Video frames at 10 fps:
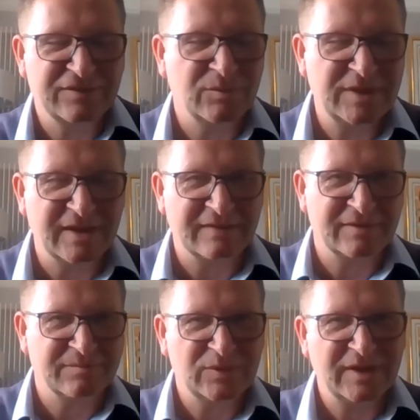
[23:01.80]
Obviously, we
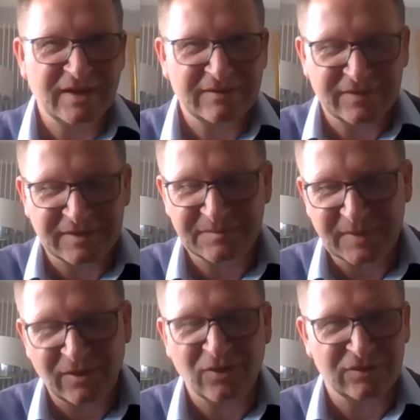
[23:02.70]
didn't have a
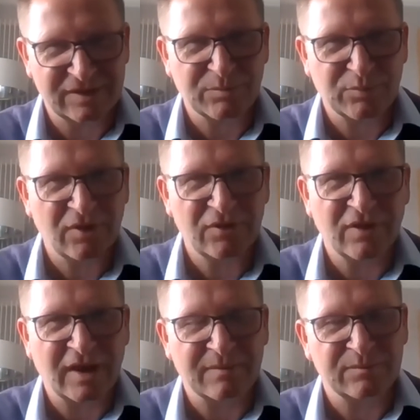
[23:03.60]
loyalty
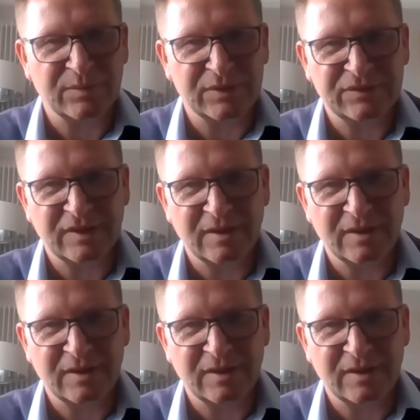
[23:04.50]
program, but